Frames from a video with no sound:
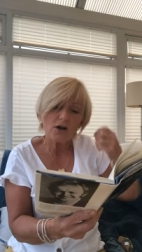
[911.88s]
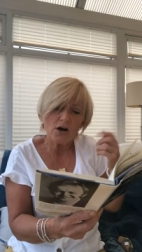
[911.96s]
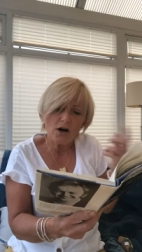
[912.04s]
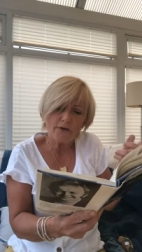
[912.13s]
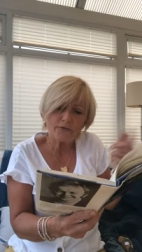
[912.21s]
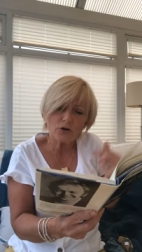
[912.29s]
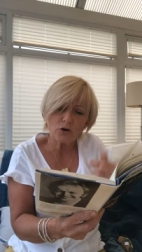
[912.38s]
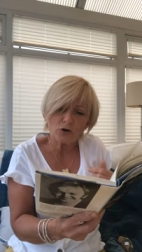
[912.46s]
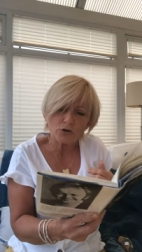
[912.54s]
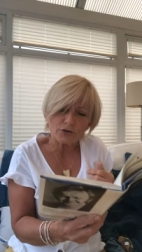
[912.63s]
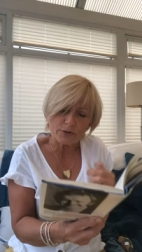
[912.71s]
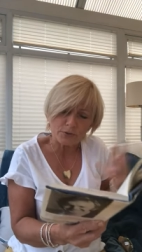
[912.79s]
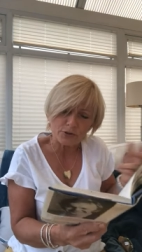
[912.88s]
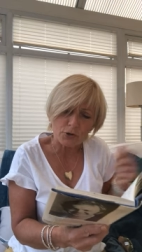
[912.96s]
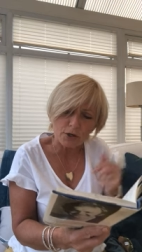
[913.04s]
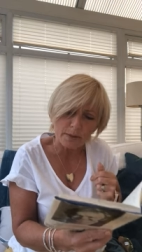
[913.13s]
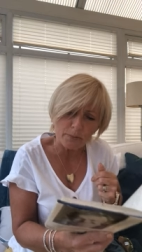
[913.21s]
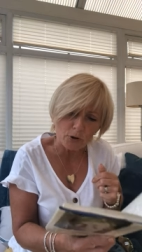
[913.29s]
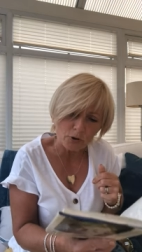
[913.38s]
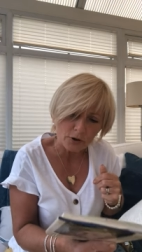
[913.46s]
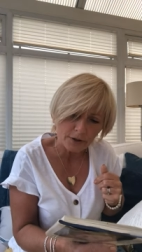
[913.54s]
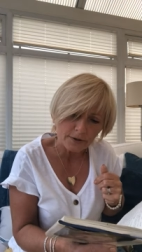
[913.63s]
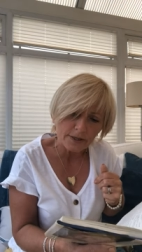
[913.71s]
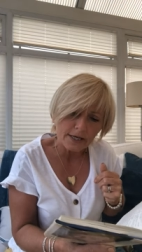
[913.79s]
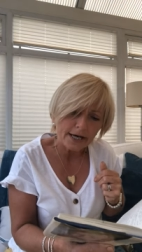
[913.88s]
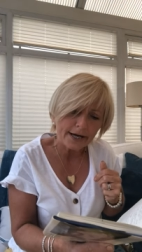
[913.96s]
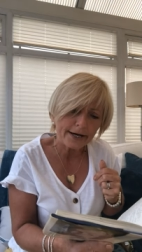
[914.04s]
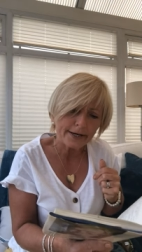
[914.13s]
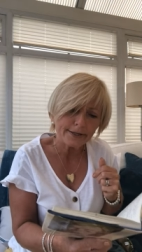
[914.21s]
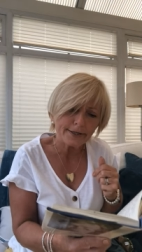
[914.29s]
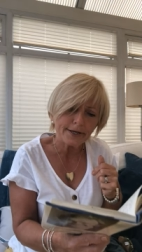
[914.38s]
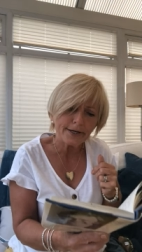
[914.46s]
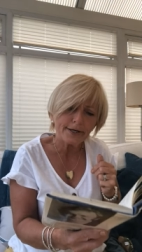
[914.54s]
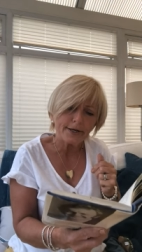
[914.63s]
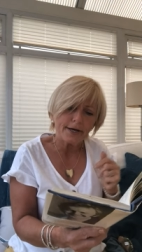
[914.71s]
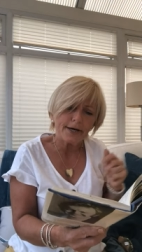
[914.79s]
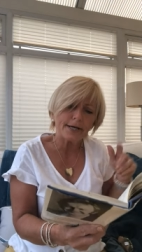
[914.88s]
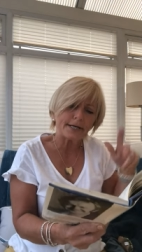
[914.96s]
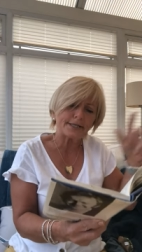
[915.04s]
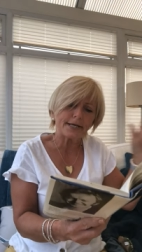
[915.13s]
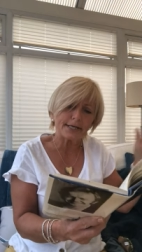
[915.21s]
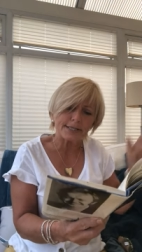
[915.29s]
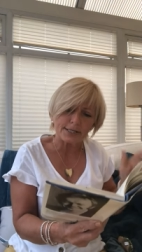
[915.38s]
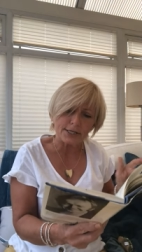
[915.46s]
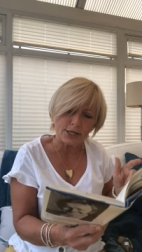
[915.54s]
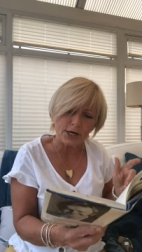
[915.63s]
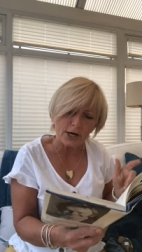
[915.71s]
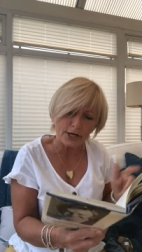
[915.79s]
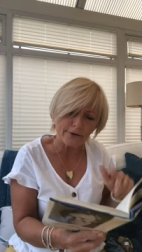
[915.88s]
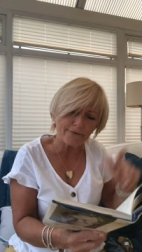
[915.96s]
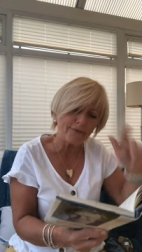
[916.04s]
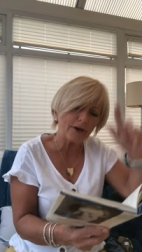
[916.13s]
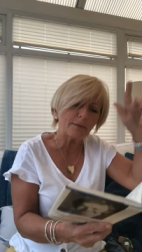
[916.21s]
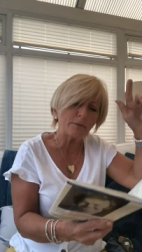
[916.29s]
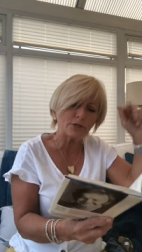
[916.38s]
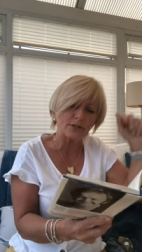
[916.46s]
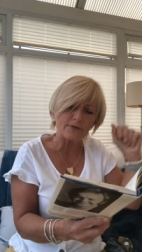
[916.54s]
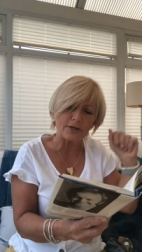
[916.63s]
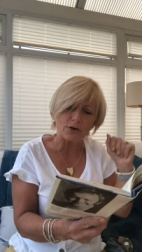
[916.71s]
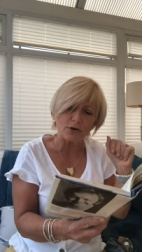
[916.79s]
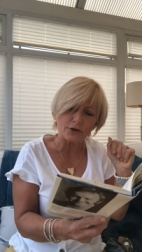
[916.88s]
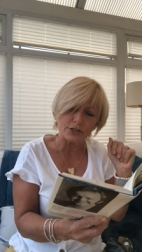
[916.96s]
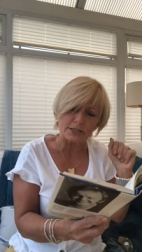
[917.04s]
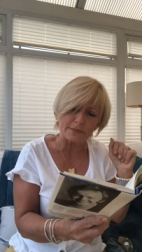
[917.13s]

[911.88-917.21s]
Of course, it was only a book, an exciting yarn, a figment of the author's